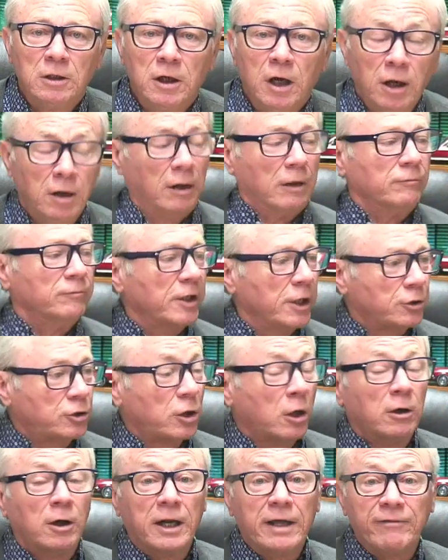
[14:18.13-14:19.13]
Ah,
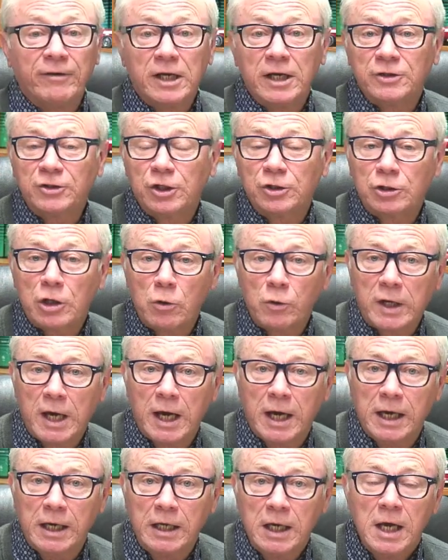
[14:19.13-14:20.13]
internal evidence is
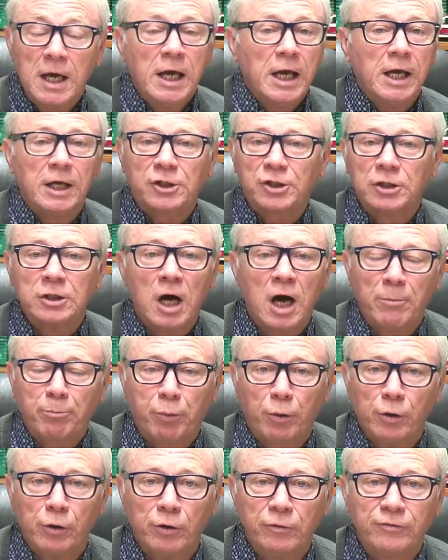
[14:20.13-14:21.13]
okay. It's not
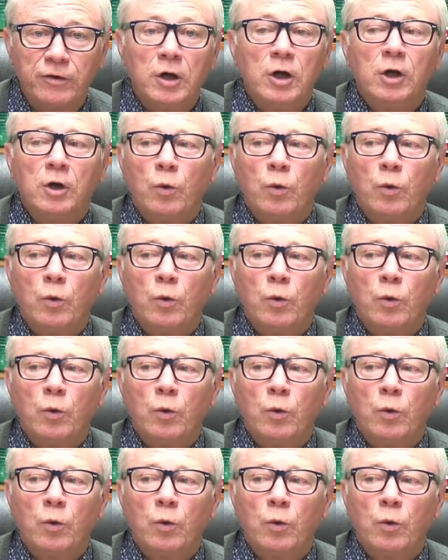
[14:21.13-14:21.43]
proof.